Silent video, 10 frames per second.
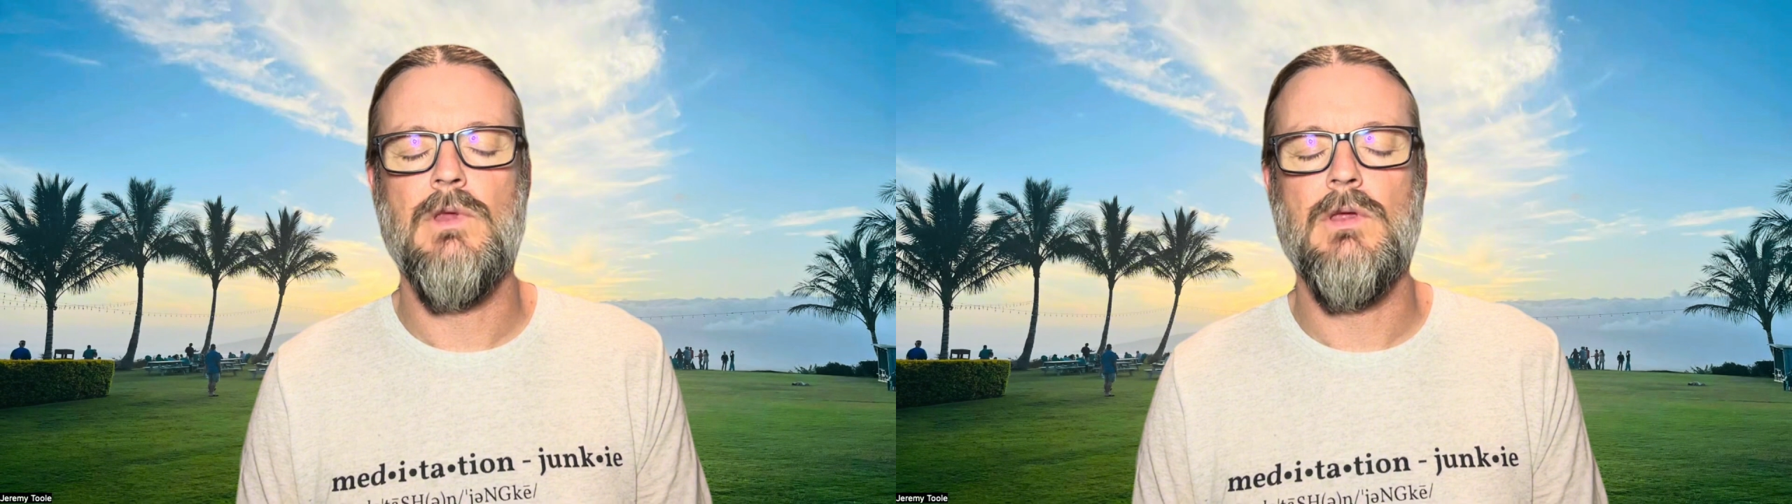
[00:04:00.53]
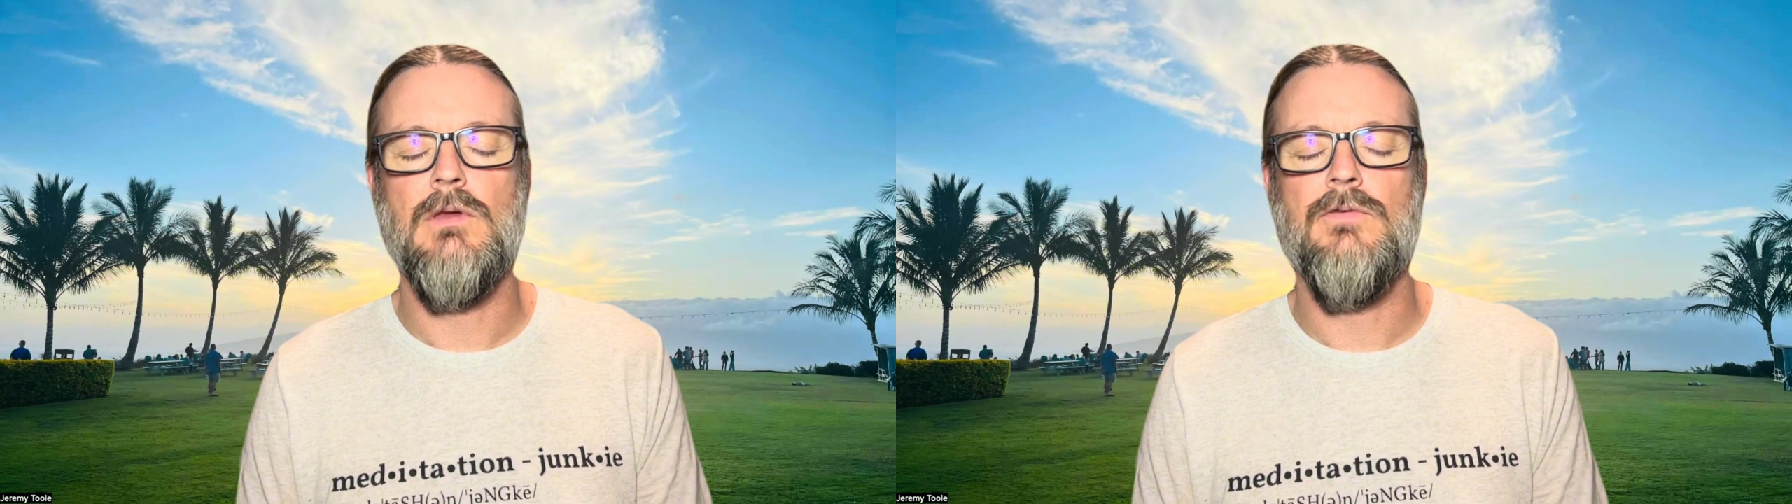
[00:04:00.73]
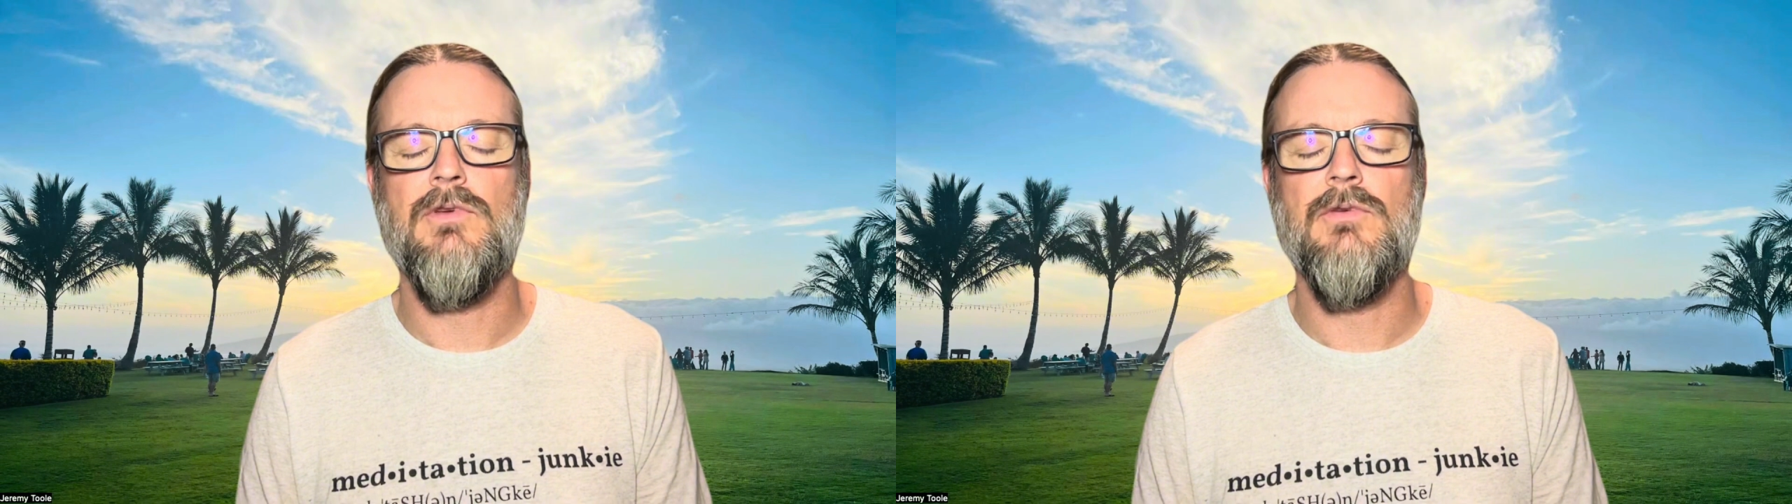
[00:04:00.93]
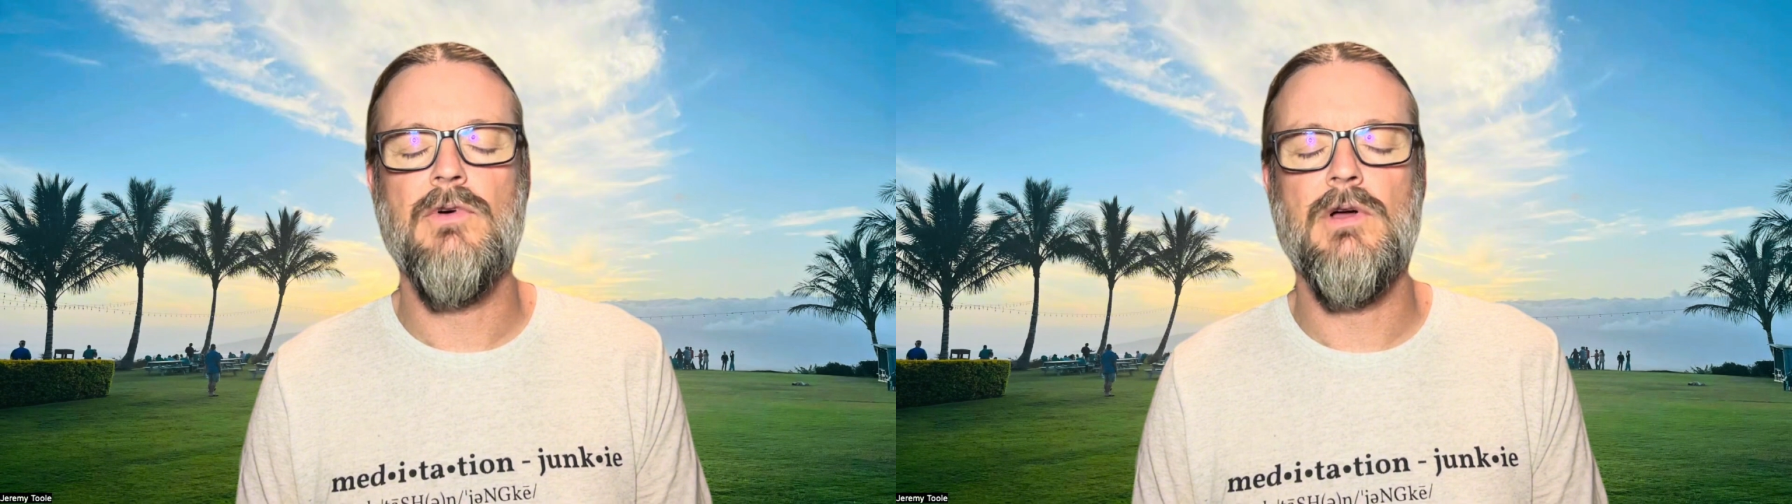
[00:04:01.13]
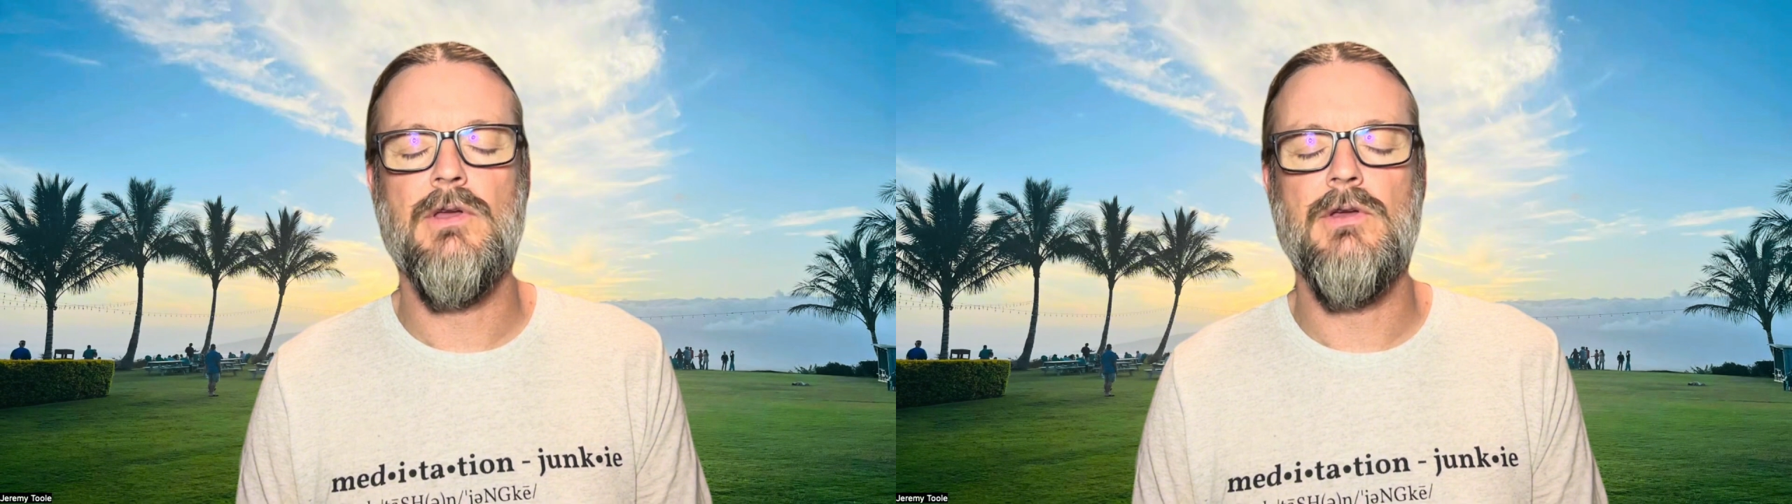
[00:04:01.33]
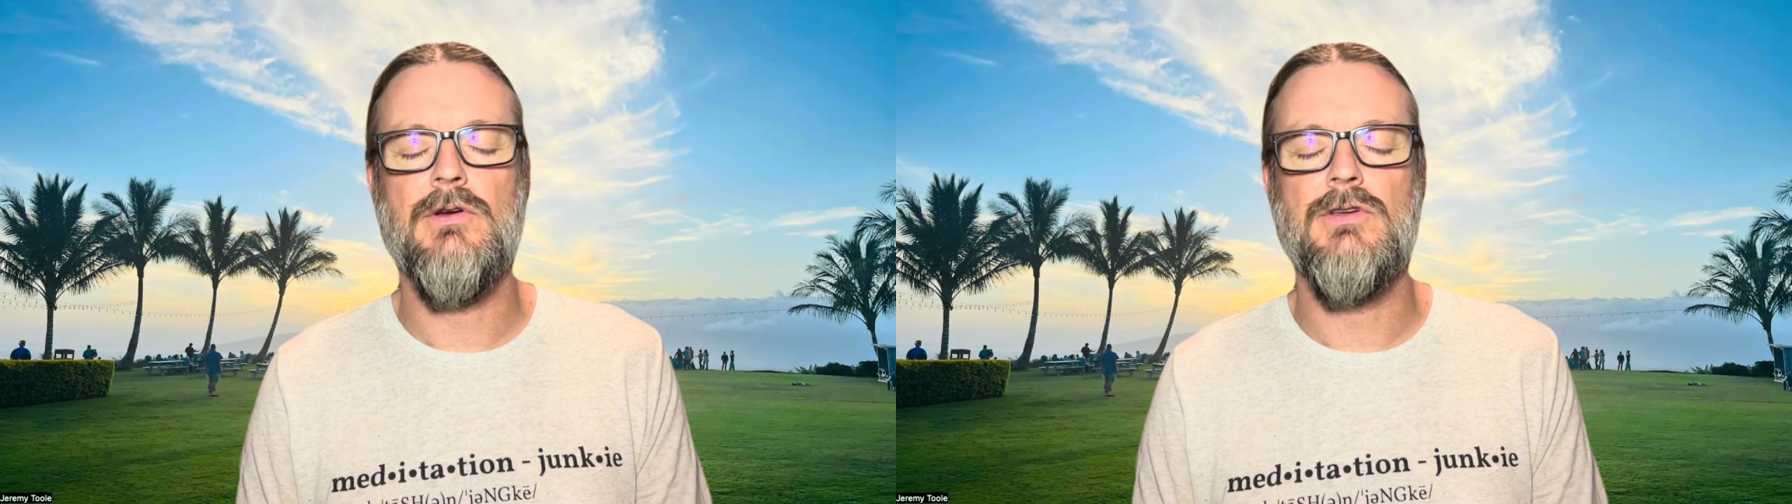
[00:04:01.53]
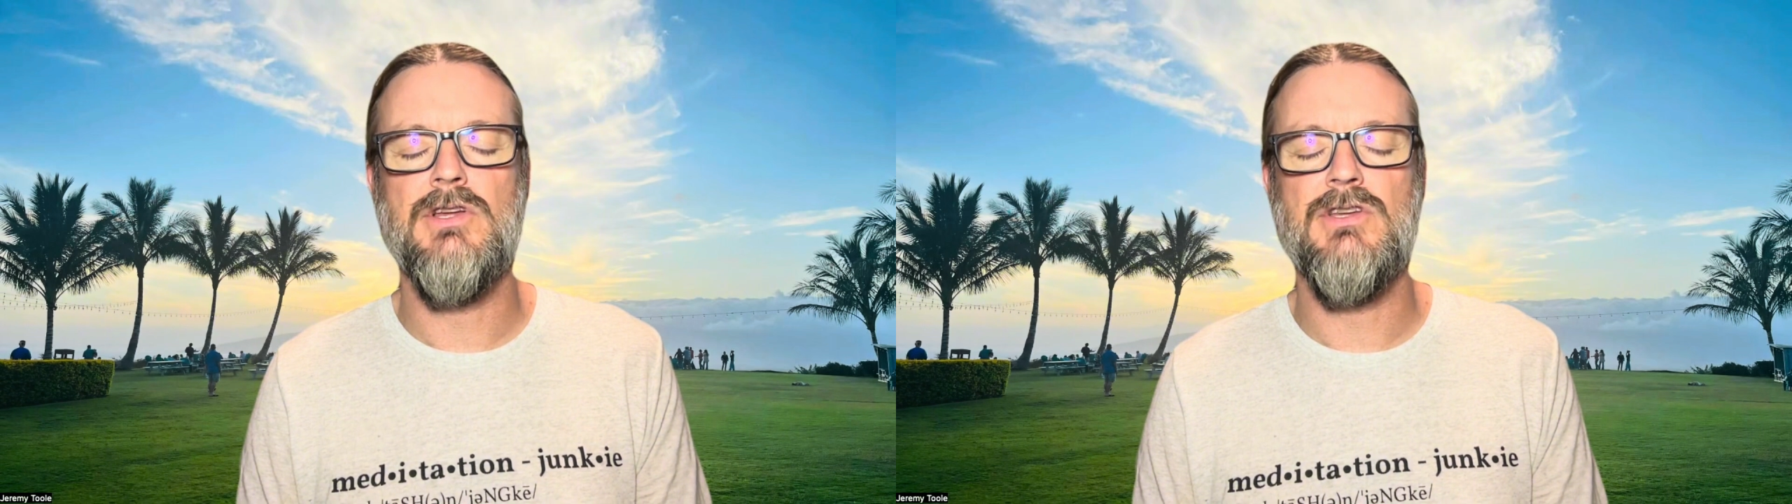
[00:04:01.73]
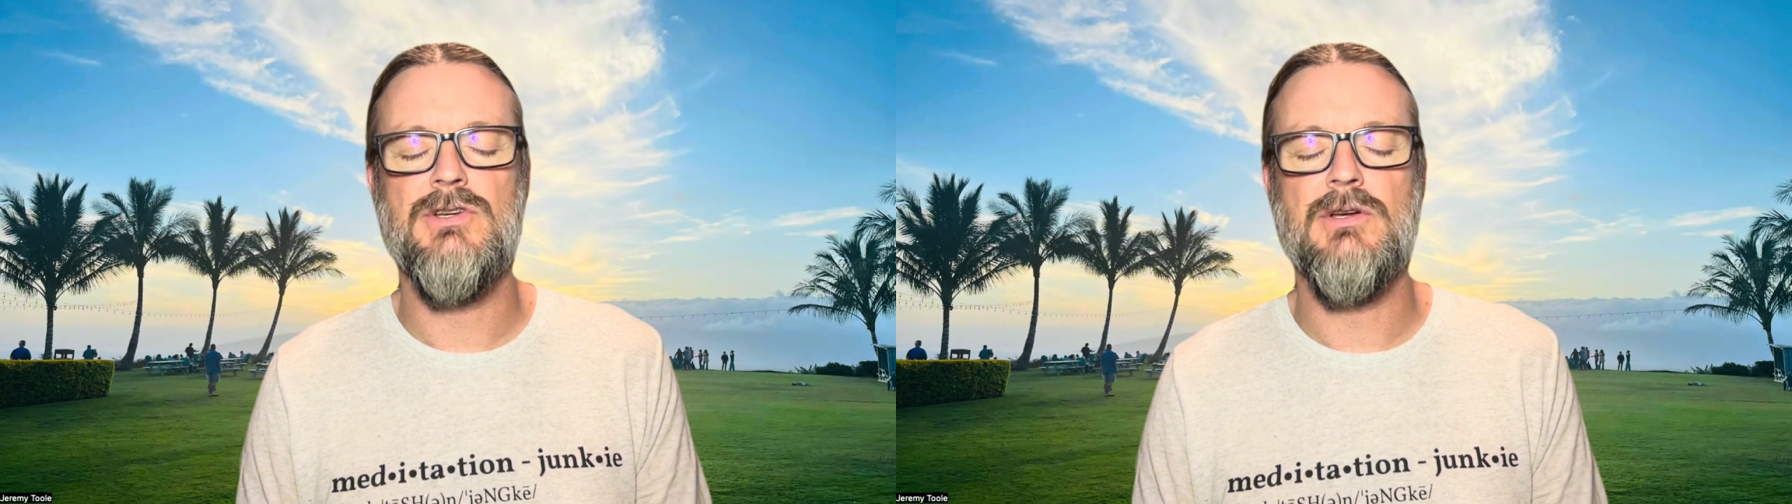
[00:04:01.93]
If you find your
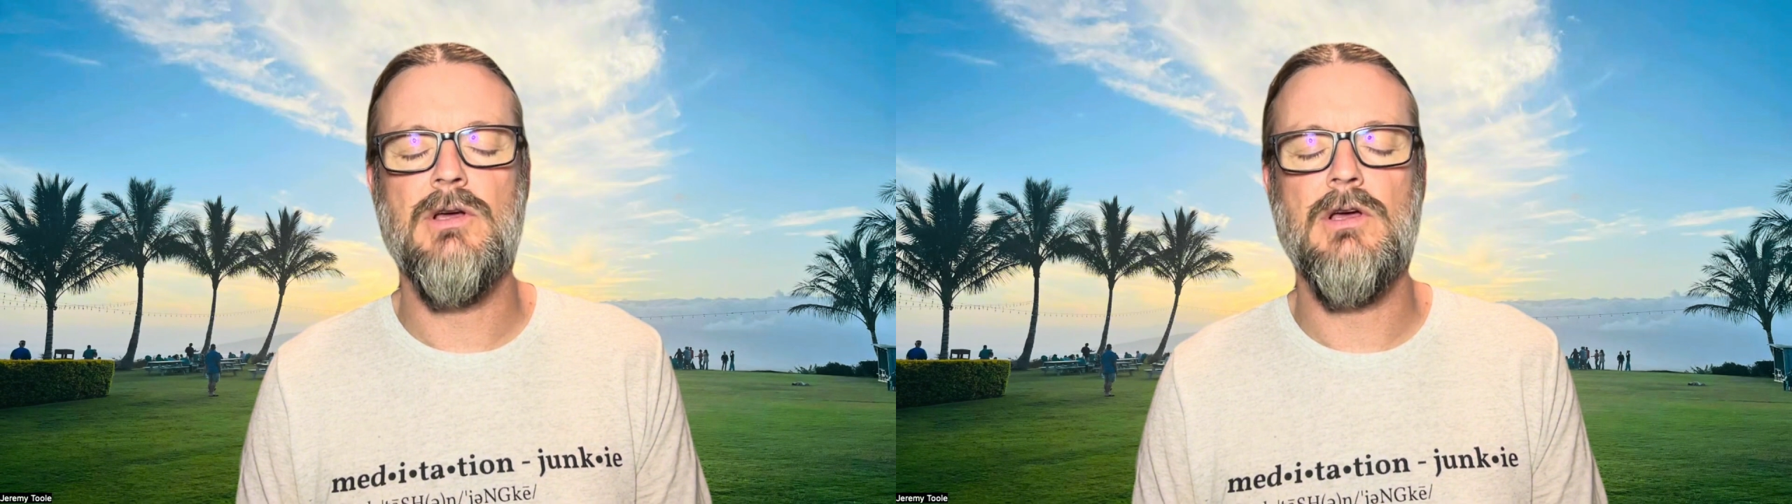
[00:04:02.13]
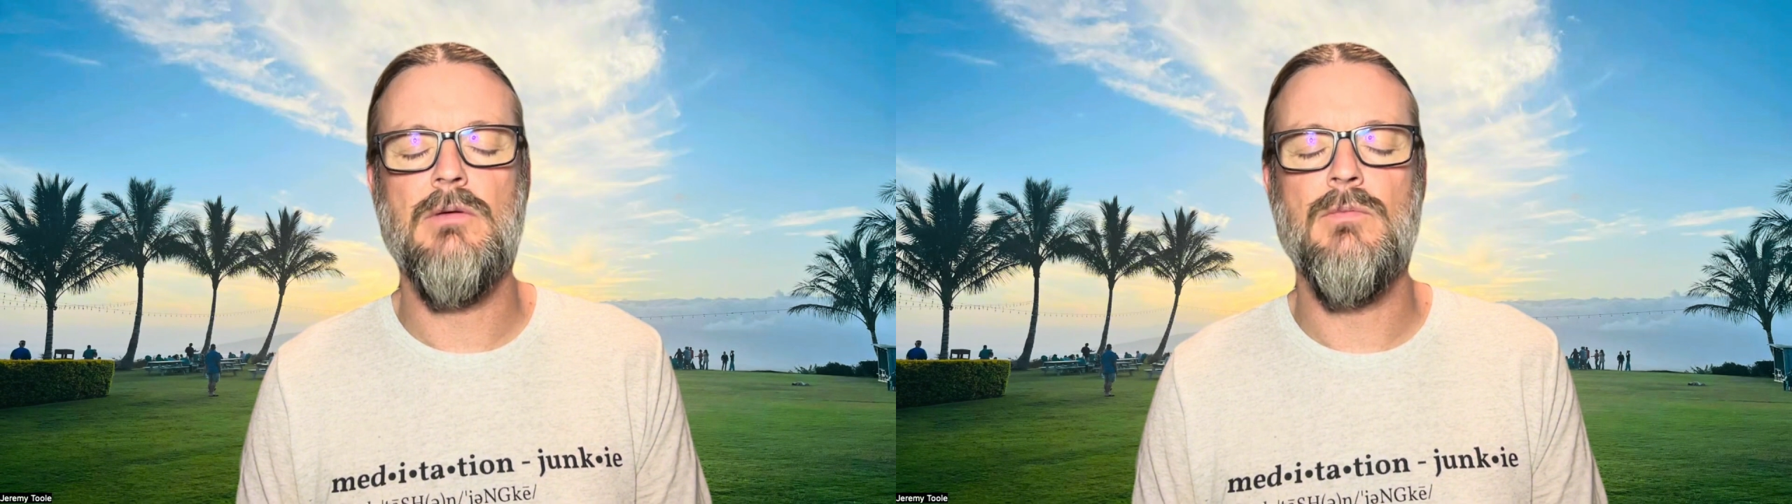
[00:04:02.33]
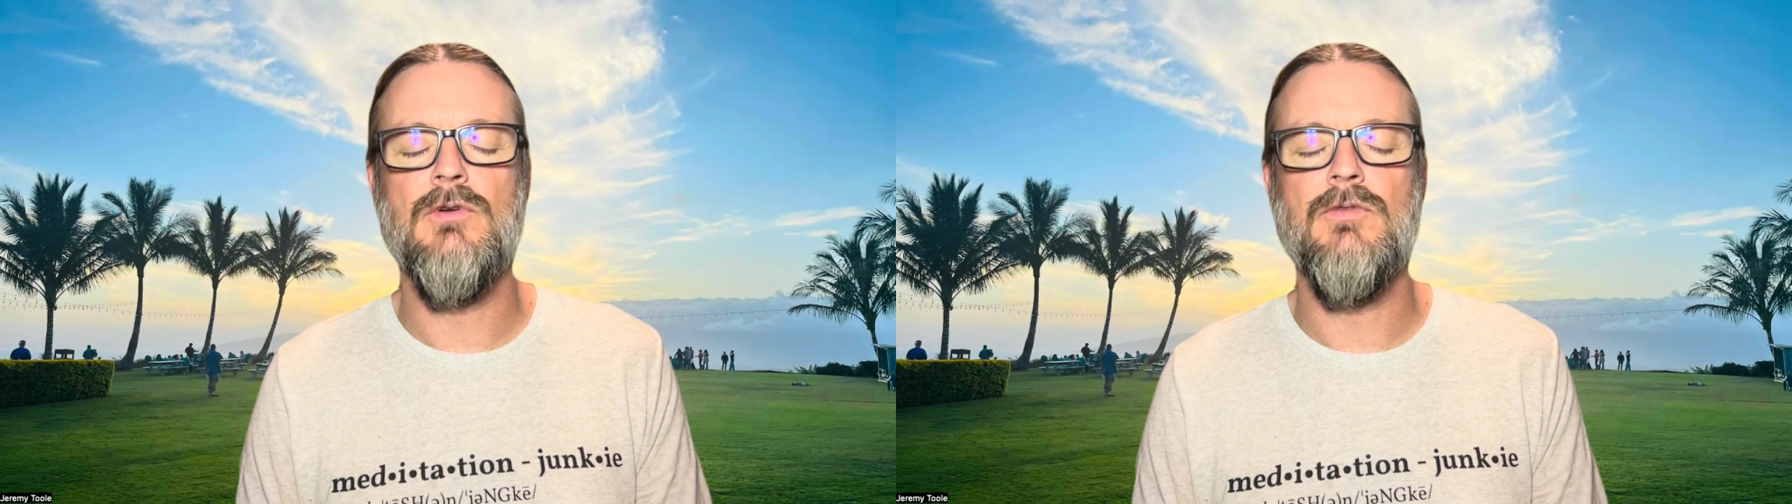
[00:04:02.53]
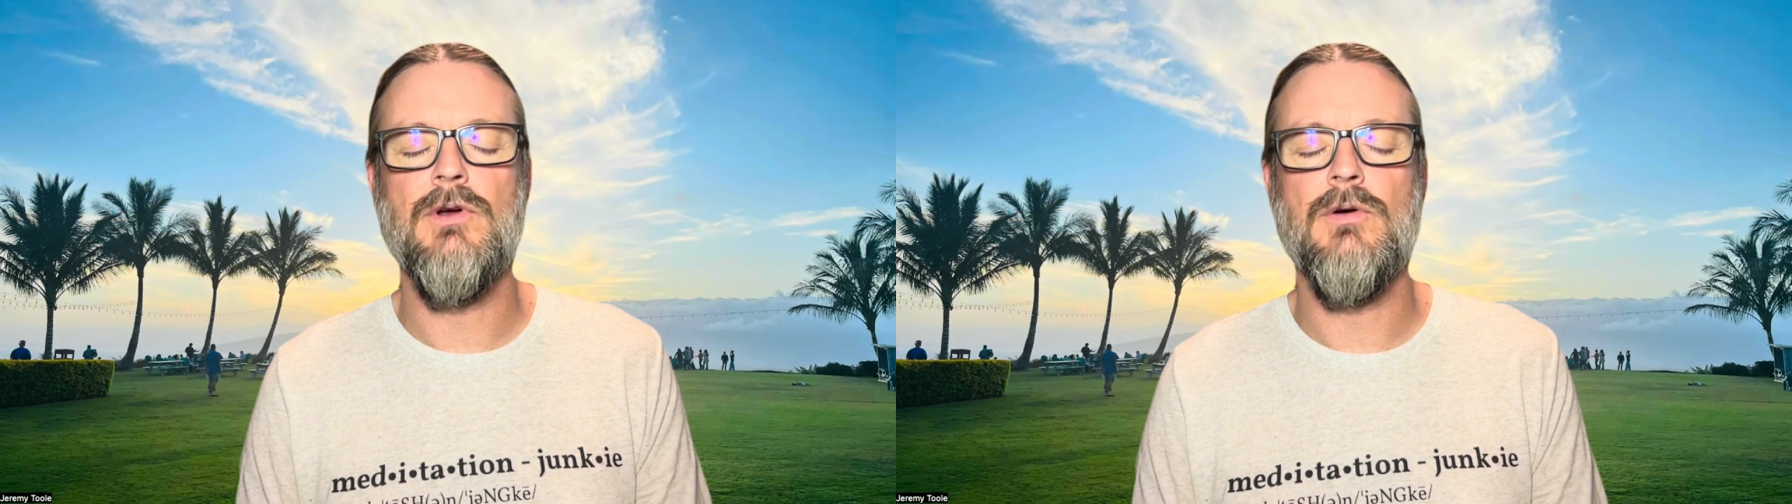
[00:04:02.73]
attention kind of moving